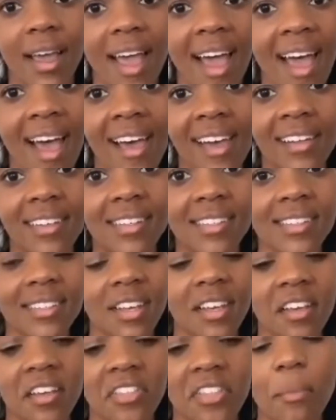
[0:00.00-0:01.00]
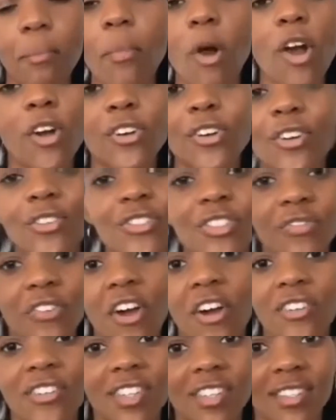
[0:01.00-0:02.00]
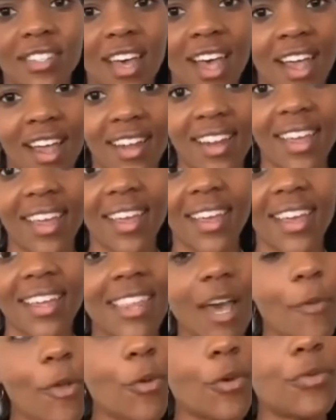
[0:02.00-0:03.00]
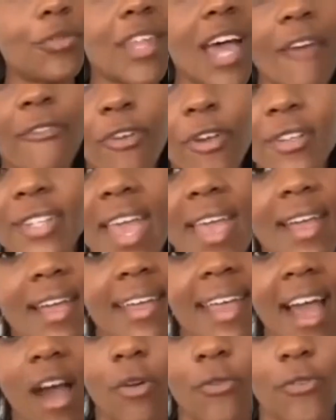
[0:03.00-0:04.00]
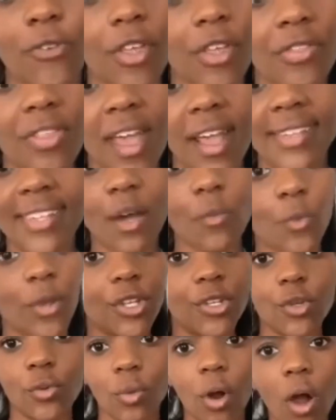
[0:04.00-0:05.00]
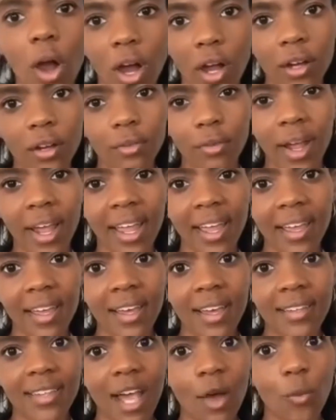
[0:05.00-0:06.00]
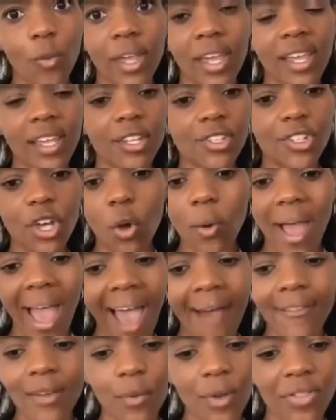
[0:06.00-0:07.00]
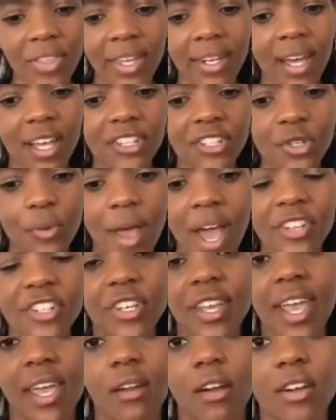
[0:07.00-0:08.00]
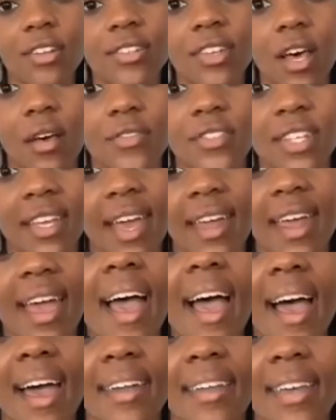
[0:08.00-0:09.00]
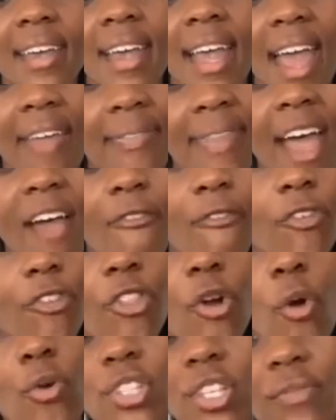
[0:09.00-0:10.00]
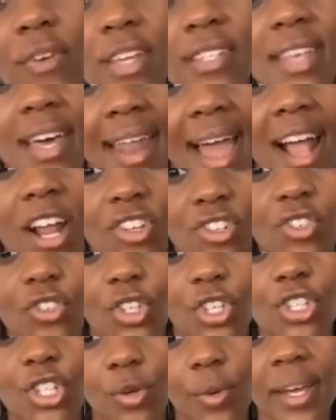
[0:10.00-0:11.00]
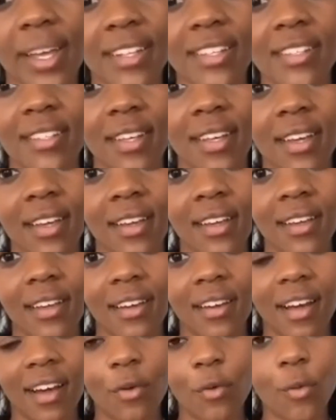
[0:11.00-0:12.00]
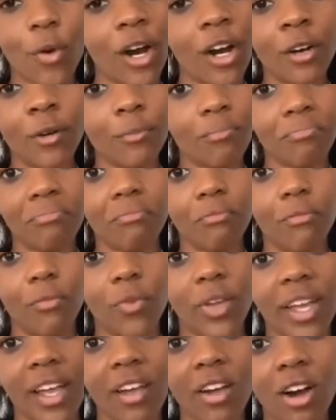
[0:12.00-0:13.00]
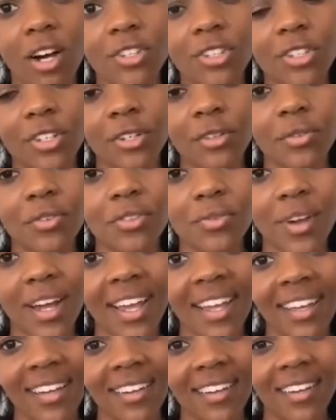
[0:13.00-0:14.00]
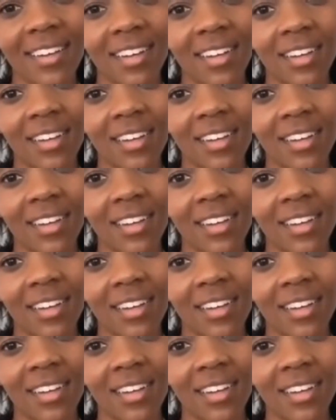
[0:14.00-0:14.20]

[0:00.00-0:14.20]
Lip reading: as the martyrs of our society, that we will never take account for the things that we do wrong, right? That we don't have it within us to educate ourselves to get ahead. And that for those of us that actually do it, well, we get called coons, right?